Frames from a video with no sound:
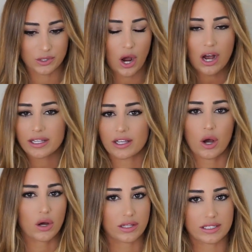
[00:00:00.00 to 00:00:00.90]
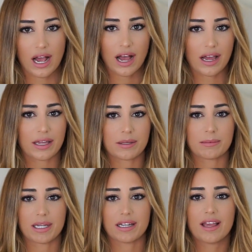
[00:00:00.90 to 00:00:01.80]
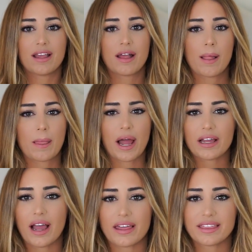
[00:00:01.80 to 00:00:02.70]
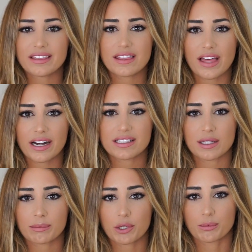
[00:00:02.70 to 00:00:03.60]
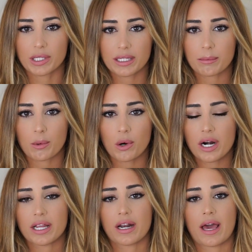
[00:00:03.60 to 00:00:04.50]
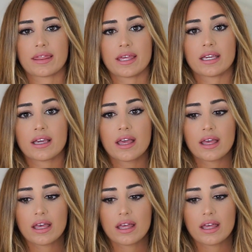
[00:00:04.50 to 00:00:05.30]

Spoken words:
talking all the time, and I think that is something really important. I think